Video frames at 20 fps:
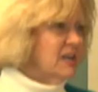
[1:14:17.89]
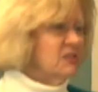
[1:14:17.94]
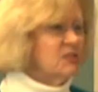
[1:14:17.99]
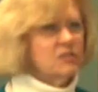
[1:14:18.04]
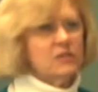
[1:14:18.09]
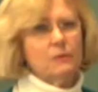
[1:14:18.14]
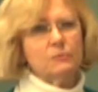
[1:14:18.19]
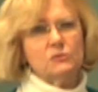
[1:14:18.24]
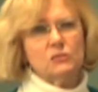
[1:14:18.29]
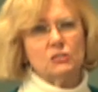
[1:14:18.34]
in the
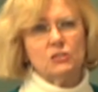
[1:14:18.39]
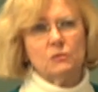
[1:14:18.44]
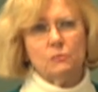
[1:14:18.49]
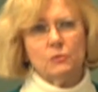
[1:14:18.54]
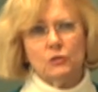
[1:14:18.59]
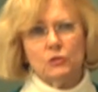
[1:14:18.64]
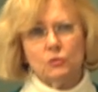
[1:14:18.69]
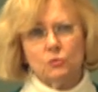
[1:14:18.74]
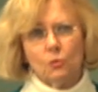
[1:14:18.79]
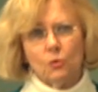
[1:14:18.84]
substance
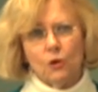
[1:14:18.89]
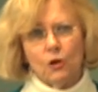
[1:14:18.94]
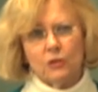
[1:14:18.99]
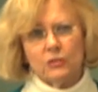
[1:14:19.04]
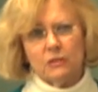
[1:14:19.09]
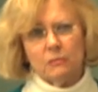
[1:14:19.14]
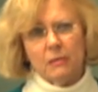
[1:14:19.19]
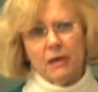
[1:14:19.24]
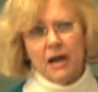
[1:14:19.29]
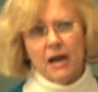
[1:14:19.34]
abuse world
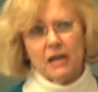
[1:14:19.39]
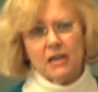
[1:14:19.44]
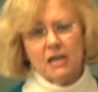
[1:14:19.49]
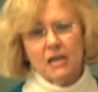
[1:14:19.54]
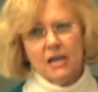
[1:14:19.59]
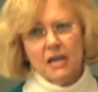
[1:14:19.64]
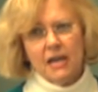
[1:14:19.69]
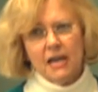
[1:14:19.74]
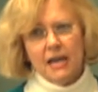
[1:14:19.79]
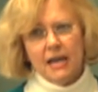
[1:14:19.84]
about
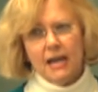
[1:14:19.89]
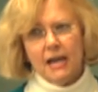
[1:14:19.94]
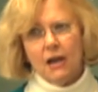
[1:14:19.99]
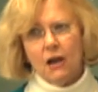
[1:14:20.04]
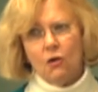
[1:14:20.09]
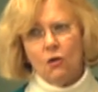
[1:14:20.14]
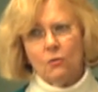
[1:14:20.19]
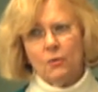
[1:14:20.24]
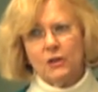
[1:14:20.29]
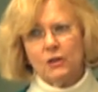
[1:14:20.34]

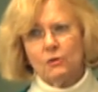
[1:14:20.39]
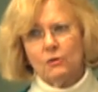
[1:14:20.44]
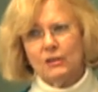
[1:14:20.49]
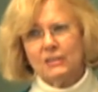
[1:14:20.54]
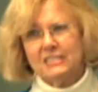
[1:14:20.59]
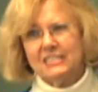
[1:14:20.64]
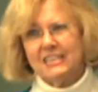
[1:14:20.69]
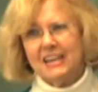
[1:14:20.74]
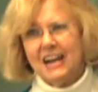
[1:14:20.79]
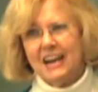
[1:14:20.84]
how are we going
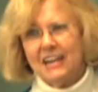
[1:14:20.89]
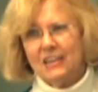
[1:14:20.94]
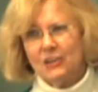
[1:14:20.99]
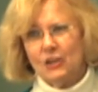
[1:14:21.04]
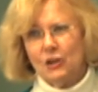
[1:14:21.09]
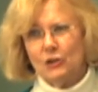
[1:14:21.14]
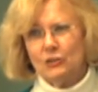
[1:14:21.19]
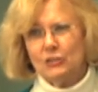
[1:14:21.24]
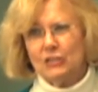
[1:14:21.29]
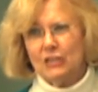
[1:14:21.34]
to
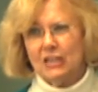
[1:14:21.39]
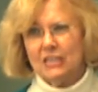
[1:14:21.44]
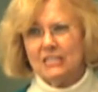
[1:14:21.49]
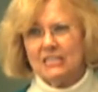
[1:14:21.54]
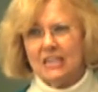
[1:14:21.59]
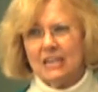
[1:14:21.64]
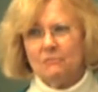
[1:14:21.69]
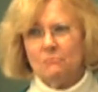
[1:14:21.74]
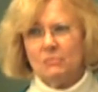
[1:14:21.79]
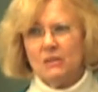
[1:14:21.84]
diagnose this
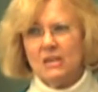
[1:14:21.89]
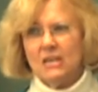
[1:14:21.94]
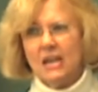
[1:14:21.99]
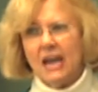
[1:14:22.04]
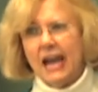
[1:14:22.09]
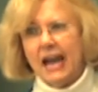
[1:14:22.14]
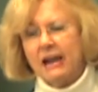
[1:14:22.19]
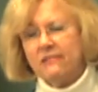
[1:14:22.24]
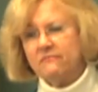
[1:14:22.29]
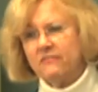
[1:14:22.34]
and be
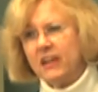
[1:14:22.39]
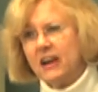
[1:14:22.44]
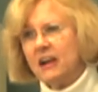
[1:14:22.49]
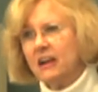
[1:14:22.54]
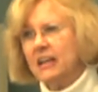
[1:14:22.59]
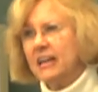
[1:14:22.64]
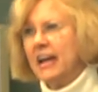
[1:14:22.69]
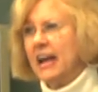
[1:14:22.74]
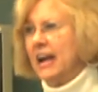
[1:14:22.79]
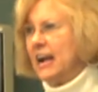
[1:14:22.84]

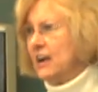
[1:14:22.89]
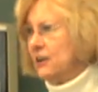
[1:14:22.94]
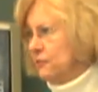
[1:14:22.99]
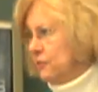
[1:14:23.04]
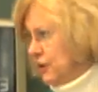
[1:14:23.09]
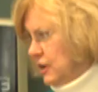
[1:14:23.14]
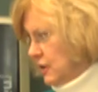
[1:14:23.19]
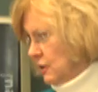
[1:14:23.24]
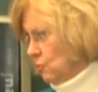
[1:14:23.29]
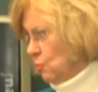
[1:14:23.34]
fairly
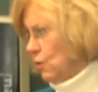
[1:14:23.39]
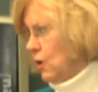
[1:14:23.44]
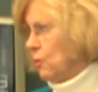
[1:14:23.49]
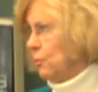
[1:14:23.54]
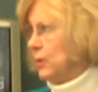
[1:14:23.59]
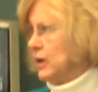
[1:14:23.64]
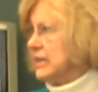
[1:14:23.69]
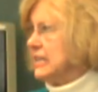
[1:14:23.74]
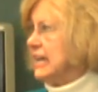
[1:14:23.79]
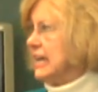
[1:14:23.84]
accurate in what
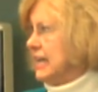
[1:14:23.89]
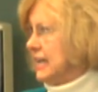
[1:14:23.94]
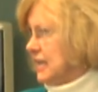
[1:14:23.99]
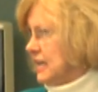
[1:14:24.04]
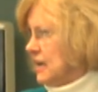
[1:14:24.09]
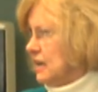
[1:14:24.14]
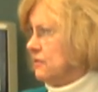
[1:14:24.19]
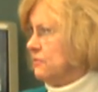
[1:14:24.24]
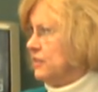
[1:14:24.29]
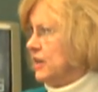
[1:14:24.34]
we're
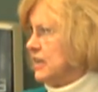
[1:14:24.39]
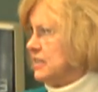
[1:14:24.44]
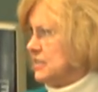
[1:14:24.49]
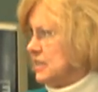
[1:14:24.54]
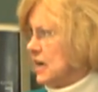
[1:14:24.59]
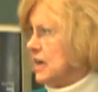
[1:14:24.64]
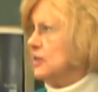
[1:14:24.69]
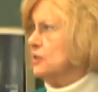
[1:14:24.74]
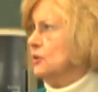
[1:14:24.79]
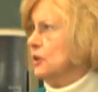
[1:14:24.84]
getting out of that
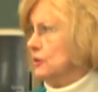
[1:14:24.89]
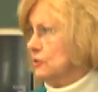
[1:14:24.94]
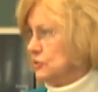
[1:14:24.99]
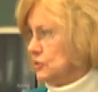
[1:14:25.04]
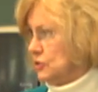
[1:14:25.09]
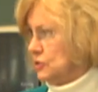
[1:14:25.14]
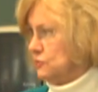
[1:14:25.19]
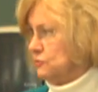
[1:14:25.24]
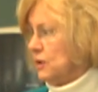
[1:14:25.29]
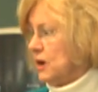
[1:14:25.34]

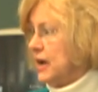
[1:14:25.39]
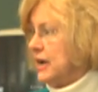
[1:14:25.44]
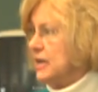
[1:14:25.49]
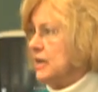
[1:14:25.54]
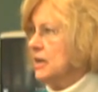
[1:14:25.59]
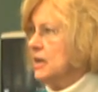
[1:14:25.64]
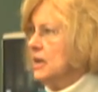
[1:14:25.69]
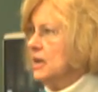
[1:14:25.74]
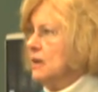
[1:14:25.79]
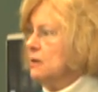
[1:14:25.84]
diagnosis,
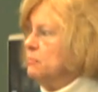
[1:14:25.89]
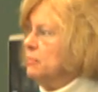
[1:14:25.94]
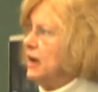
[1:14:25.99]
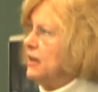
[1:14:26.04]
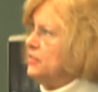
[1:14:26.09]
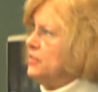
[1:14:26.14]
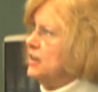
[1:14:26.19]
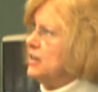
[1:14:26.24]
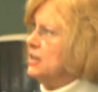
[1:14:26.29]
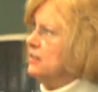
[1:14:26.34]
right? But I
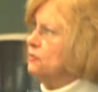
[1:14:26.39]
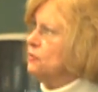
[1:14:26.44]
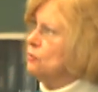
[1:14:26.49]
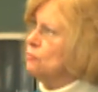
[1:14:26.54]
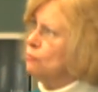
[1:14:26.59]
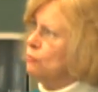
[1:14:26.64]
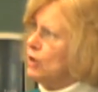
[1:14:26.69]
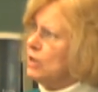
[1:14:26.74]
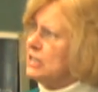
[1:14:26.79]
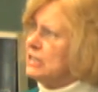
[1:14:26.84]
think if you
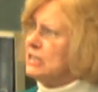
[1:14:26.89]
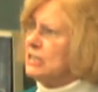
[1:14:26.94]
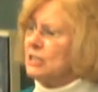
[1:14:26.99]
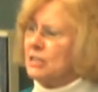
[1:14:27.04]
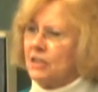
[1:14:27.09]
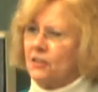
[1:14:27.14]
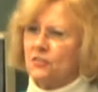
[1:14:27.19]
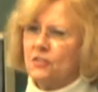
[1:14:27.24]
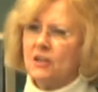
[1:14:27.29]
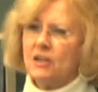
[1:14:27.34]
really
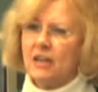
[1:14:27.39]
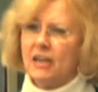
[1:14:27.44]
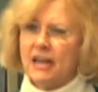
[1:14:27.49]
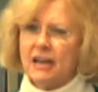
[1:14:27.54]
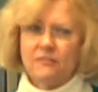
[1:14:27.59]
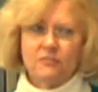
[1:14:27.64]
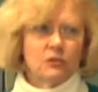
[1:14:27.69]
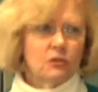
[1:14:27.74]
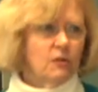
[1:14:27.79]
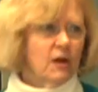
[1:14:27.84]
look at the
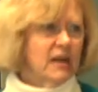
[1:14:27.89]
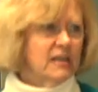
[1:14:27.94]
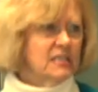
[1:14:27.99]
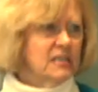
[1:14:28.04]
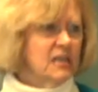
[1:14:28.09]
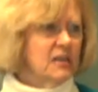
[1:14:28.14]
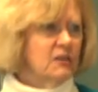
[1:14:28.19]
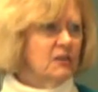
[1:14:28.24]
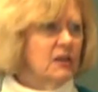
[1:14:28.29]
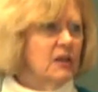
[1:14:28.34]
11
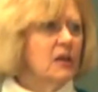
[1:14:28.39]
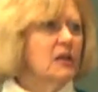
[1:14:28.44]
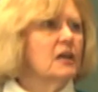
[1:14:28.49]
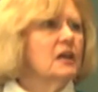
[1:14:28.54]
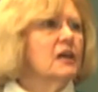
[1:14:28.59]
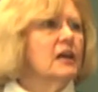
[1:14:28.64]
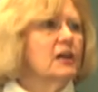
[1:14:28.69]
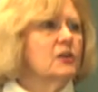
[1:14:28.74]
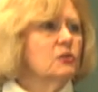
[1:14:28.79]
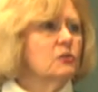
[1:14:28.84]
criteria
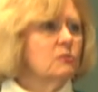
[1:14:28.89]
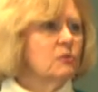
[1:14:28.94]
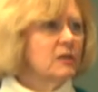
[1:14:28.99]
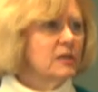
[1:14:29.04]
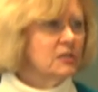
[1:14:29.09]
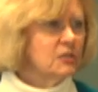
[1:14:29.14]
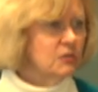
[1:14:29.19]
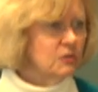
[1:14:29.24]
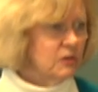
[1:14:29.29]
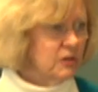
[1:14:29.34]
and you
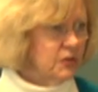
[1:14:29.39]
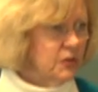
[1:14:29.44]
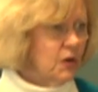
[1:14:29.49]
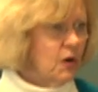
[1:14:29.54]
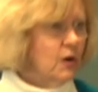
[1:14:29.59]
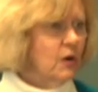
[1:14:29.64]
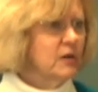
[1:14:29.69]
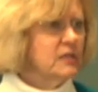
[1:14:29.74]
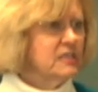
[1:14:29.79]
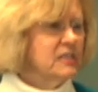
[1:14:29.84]
really do a
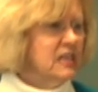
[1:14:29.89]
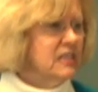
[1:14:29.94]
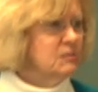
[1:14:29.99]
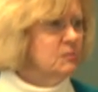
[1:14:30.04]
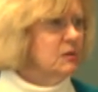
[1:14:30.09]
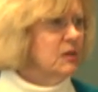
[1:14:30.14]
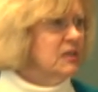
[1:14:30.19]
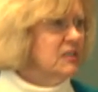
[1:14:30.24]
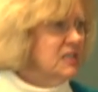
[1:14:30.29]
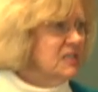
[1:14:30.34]
thorough
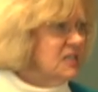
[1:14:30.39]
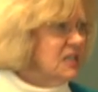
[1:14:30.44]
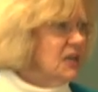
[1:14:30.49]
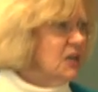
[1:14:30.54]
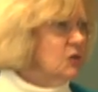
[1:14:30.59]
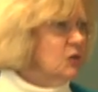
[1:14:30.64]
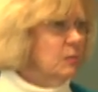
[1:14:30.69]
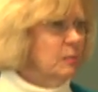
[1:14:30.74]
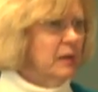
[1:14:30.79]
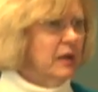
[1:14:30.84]
assessment,
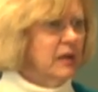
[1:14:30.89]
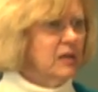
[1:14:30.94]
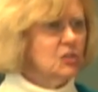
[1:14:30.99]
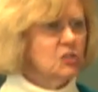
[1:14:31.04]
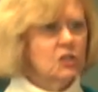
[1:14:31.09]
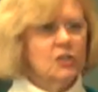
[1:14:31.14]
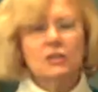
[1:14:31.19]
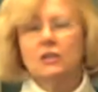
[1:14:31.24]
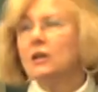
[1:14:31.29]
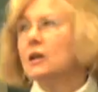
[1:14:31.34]
understand your
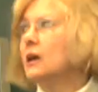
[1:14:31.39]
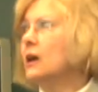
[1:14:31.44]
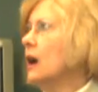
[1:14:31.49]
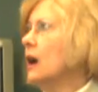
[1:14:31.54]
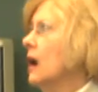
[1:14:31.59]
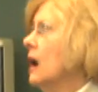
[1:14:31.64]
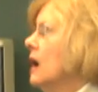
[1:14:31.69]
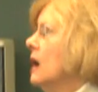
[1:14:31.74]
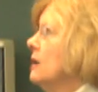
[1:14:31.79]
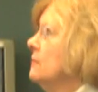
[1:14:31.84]
patient,
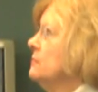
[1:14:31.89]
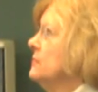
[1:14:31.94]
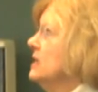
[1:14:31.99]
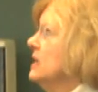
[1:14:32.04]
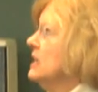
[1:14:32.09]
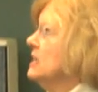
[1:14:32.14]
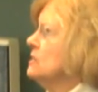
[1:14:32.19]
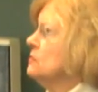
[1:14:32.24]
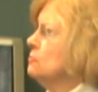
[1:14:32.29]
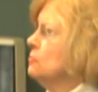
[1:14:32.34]
um,
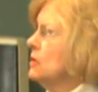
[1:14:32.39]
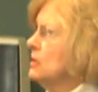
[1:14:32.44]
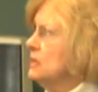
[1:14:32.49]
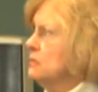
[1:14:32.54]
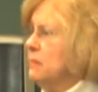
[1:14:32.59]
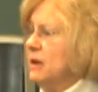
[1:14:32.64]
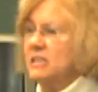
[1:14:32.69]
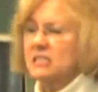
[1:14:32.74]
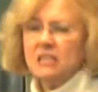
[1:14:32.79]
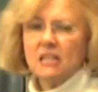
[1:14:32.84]
it really
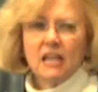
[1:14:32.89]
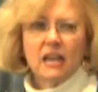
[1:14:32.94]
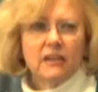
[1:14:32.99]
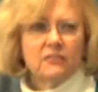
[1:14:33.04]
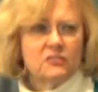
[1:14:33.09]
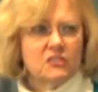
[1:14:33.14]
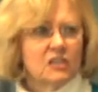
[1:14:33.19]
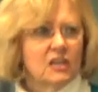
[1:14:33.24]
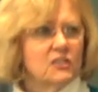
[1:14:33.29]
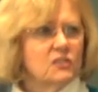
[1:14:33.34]
makes a lot
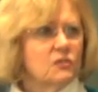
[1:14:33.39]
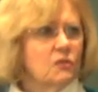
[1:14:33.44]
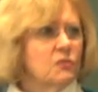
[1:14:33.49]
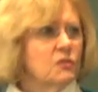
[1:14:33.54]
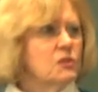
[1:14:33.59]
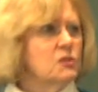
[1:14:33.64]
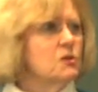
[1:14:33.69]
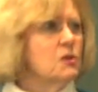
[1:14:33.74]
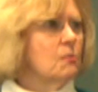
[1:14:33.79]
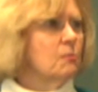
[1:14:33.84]
of sense on
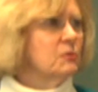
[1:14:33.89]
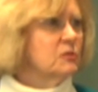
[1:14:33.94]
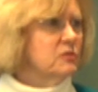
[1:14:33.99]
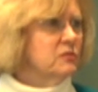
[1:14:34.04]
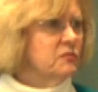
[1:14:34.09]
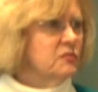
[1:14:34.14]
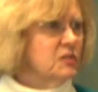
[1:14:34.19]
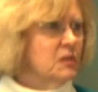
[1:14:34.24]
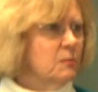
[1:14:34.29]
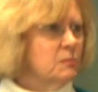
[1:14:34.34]
the numbers
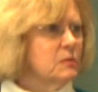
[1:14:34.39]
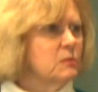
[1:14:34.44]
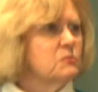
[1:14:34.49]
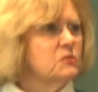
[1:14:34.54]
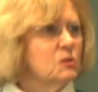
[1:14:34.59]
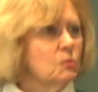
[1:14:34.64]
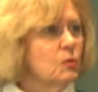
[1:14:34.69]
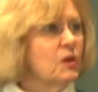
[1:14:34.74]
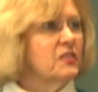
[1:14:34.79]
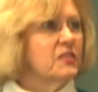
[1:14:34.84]
of
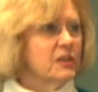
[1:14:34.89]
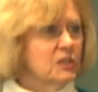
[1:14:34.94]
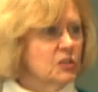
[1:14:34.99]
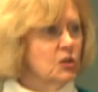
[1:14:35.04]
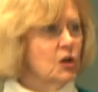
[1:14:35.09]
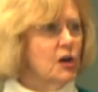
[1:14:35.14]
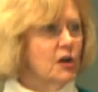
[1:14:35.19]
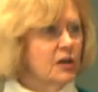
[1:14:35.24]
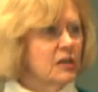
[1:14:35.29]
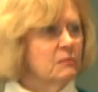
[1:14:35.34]
symptoms and what they're
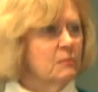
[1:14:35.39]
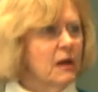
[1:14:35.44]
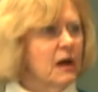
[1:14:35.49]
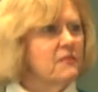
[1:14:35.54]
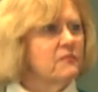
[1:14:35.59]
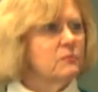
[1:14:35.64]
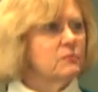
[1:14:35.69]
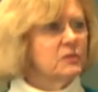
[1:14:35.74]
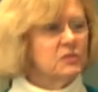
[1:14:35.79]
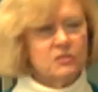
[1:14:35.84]
talking
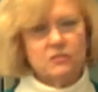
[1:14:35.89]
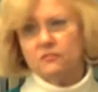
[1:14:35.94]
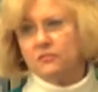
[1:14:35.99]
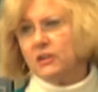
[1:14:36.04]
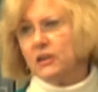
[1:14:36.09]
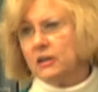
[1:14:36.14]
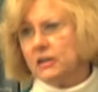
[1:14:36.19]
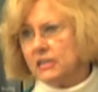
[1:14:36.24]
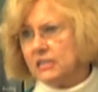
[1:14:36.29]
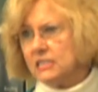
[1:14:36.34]
about from the
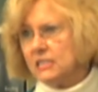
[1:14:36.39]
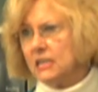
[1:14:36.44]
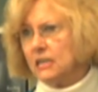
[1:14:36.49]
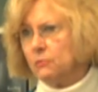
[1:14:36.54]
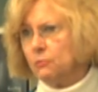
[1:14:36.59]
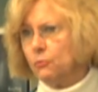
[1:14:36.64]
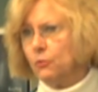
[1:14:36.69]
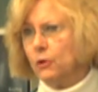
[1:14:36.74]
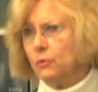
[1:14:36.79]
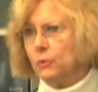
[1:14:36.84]
severity
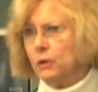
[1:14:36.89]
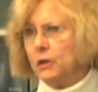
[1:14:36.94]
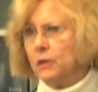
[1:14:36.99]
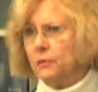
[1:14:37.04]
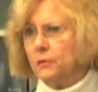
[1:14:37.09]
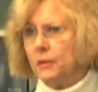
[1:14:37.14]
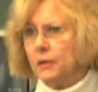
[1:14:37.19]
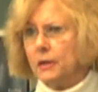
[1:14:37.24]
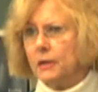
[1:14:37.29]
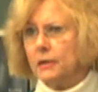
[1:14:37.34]
standpoint. What do you
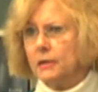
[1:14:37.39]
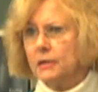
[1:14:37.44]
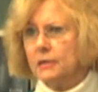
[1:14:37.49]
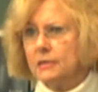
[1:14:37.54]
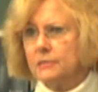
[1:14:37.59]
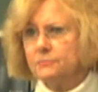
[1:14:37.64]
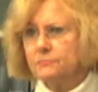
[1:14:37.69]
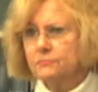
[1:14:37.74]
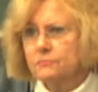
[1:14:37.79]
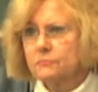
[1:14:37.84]
think?
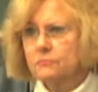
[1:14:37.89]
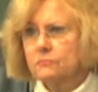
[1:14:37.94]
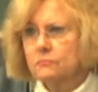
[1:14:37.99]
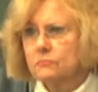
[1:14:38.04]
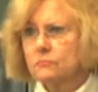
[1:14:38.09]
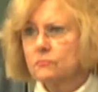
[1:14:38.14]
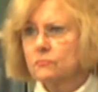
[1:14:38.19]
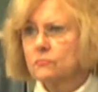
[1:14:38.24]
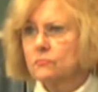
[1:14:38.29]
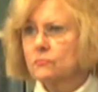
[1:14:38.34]
Lots of
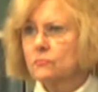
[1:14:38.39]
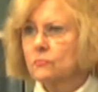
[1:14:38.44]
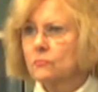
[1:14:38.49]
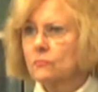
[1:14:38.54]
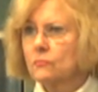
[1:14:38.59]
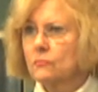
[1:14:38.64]
minimizing.